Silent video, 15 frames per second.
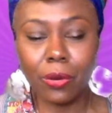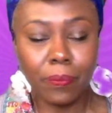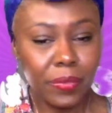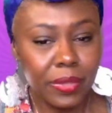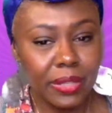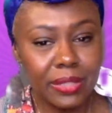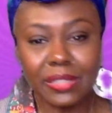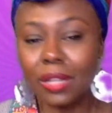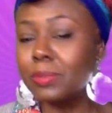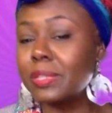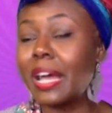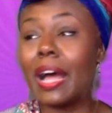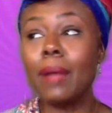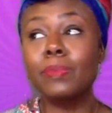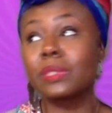
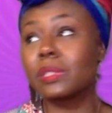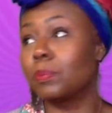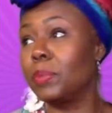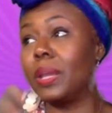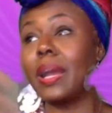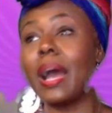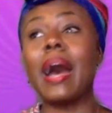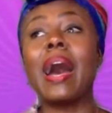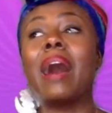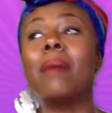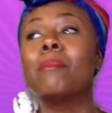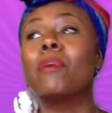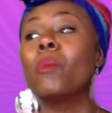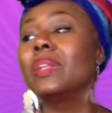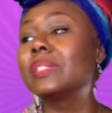Sometimes it's a big aha
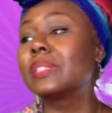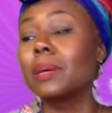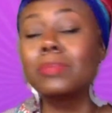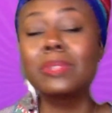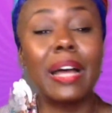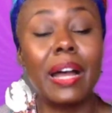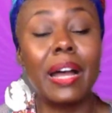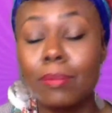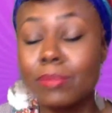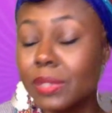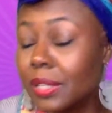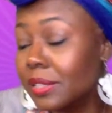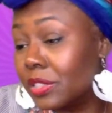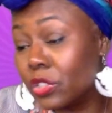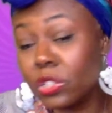moment, sometimes
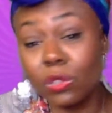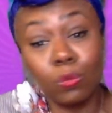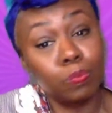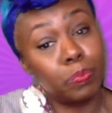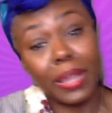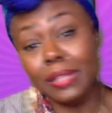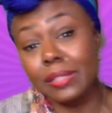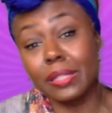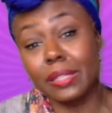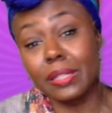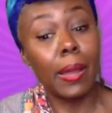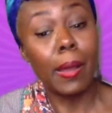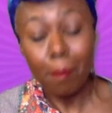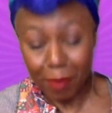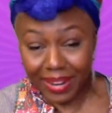it's just basic,
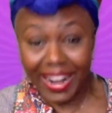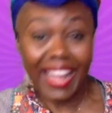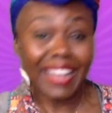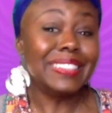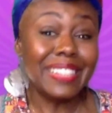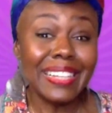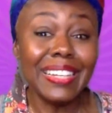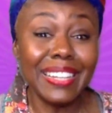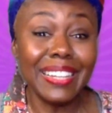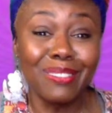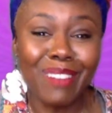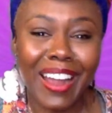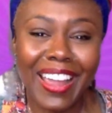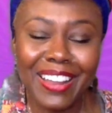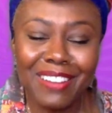but I did it,
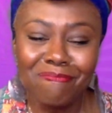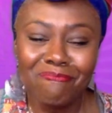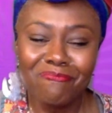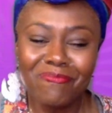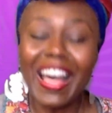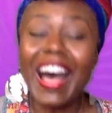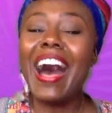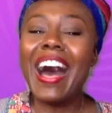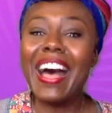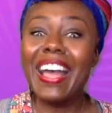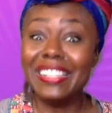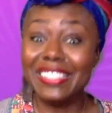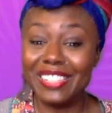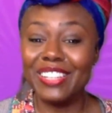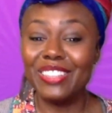right? I
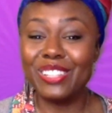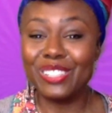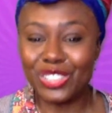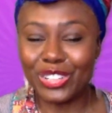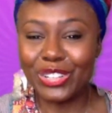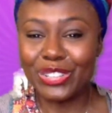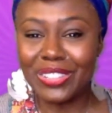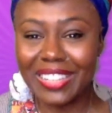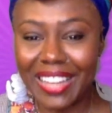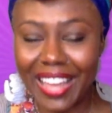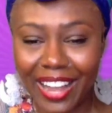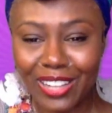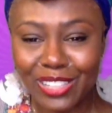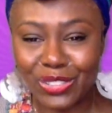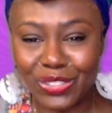did the journaling
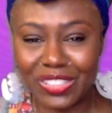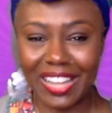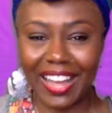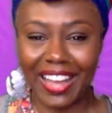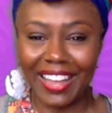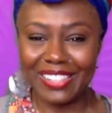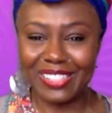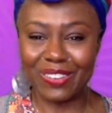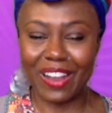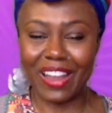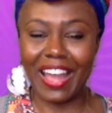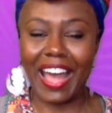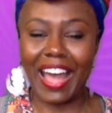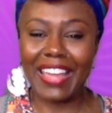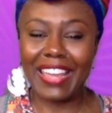exercise, right?
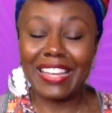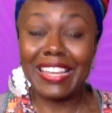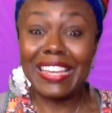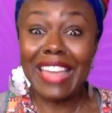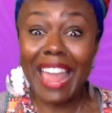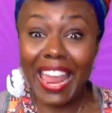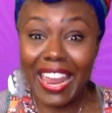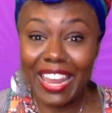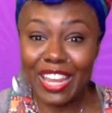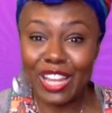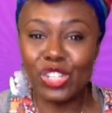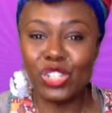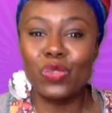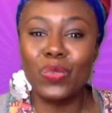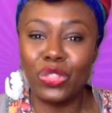I
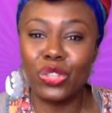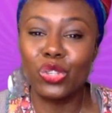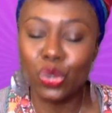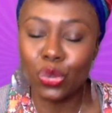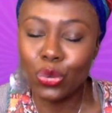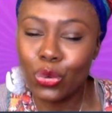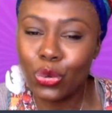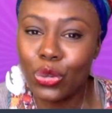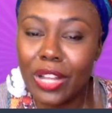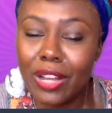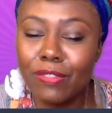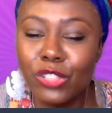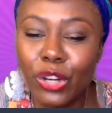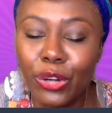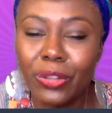engaged with the tool of
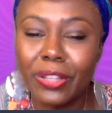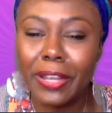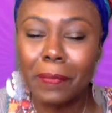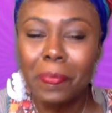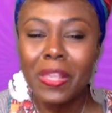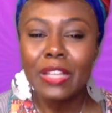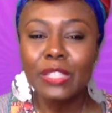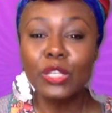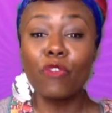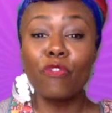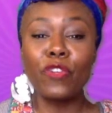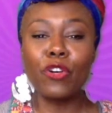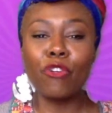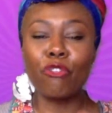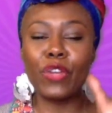journaling. So
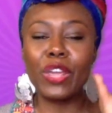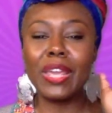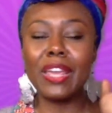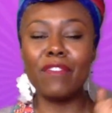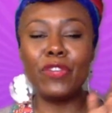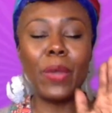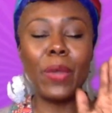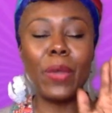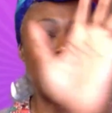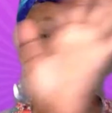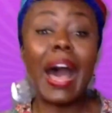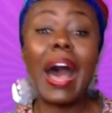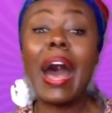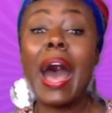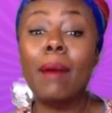feel free if you had an
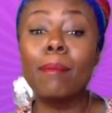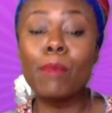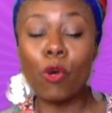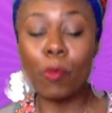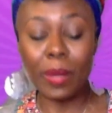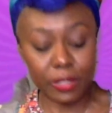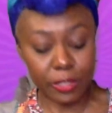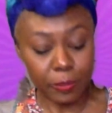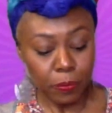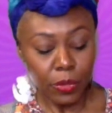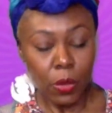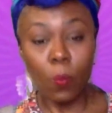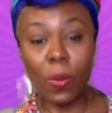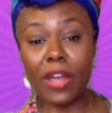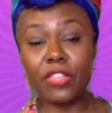aha moment,
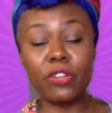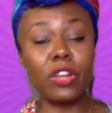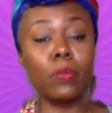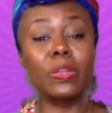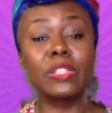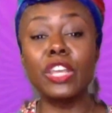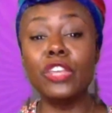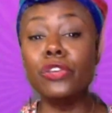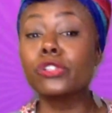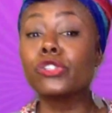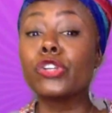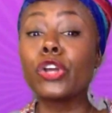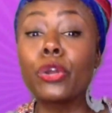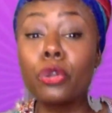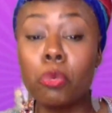whether it was in your
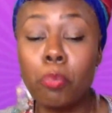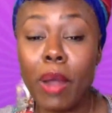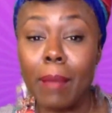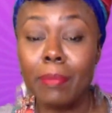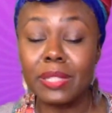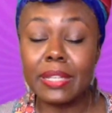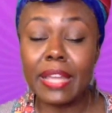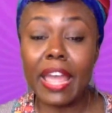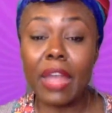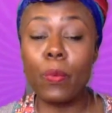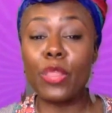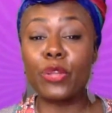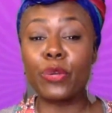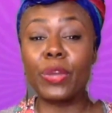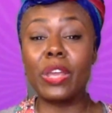journal prompt today,
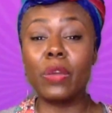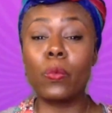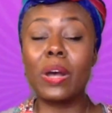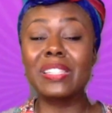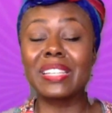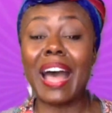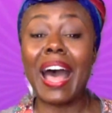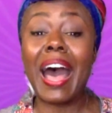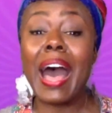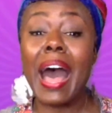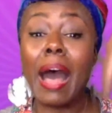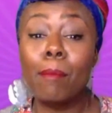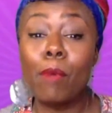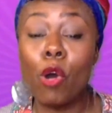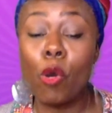whether it was an aha
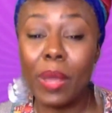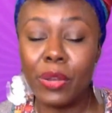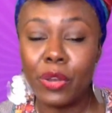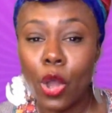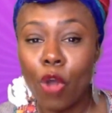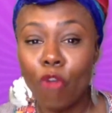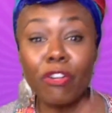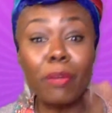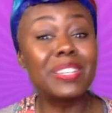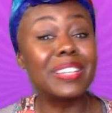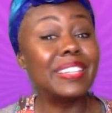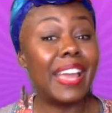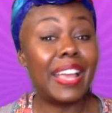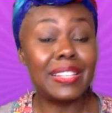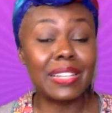moment from
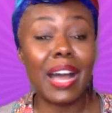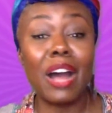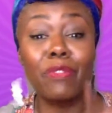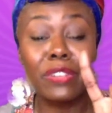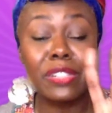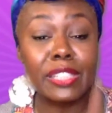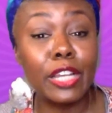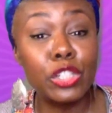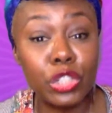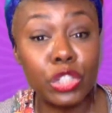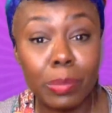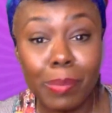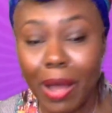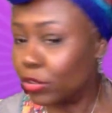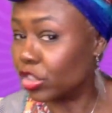today's conversation
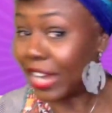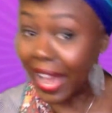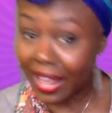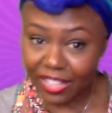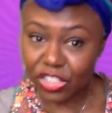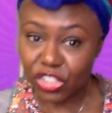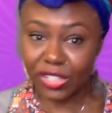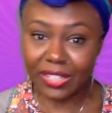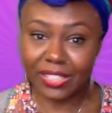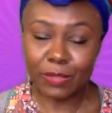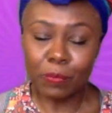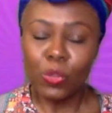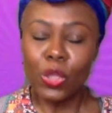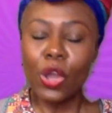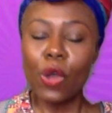about challenges,
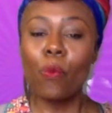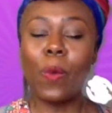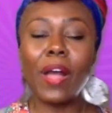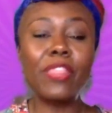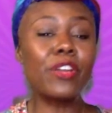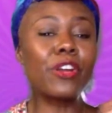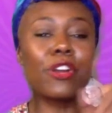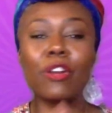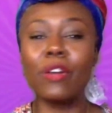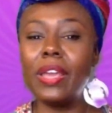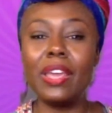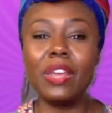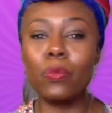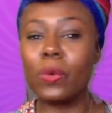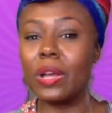whether
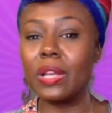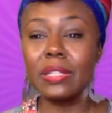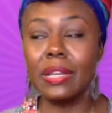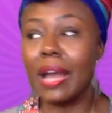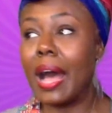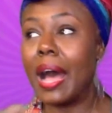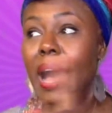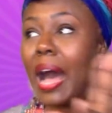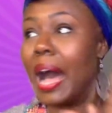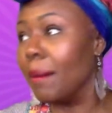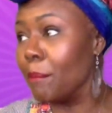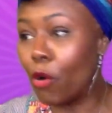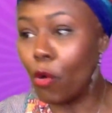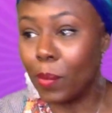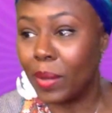it was an aha
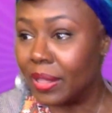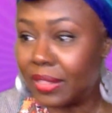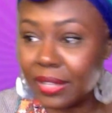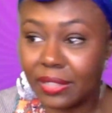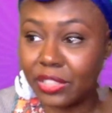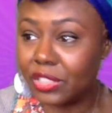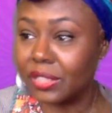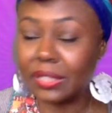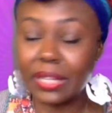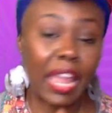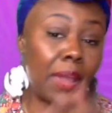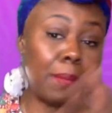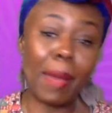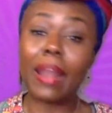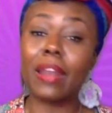moment that just
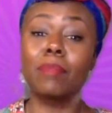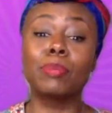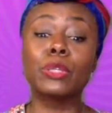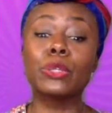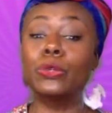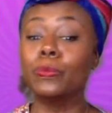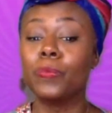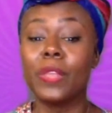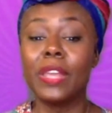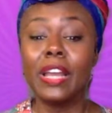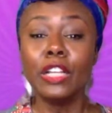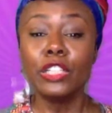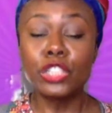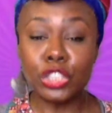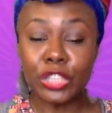came out of the blue.
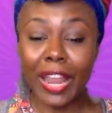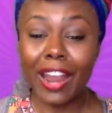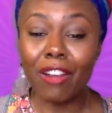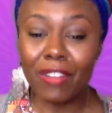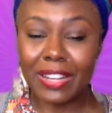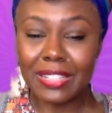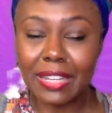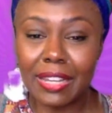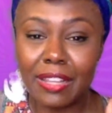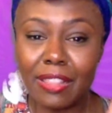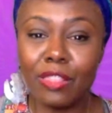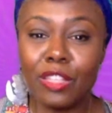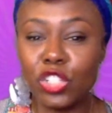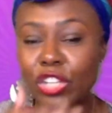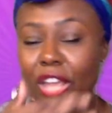Share it in
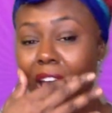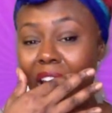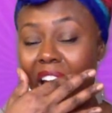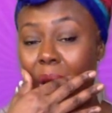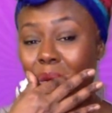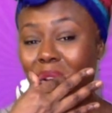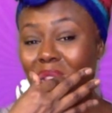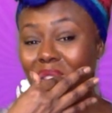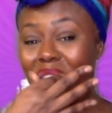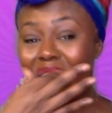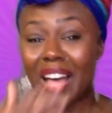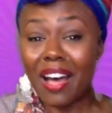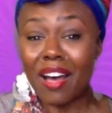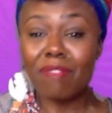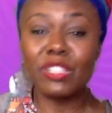the chat. I would
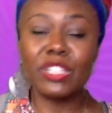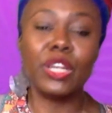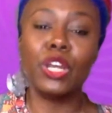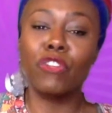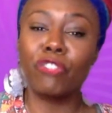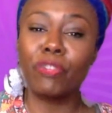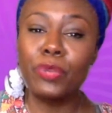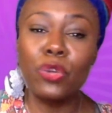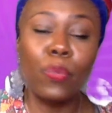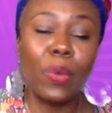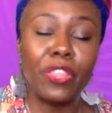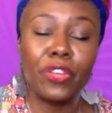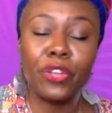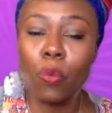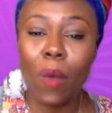love to hear from you, whether
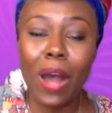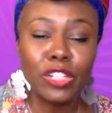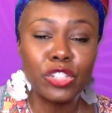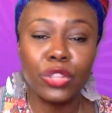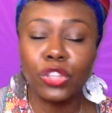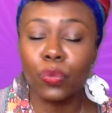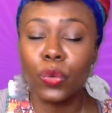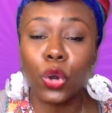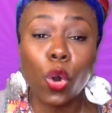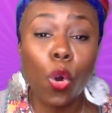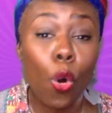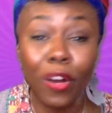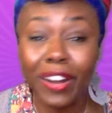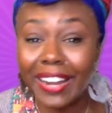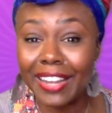you're watching the
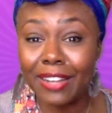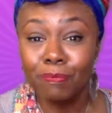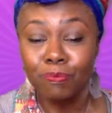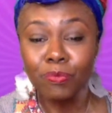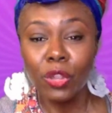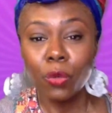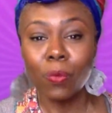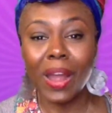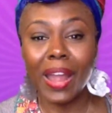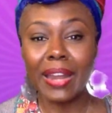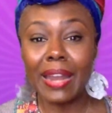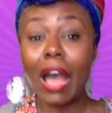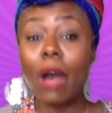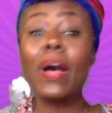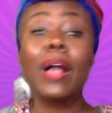recording right
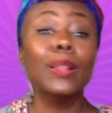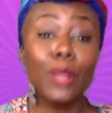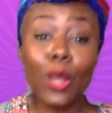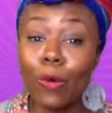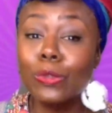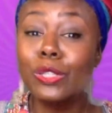now. Hello to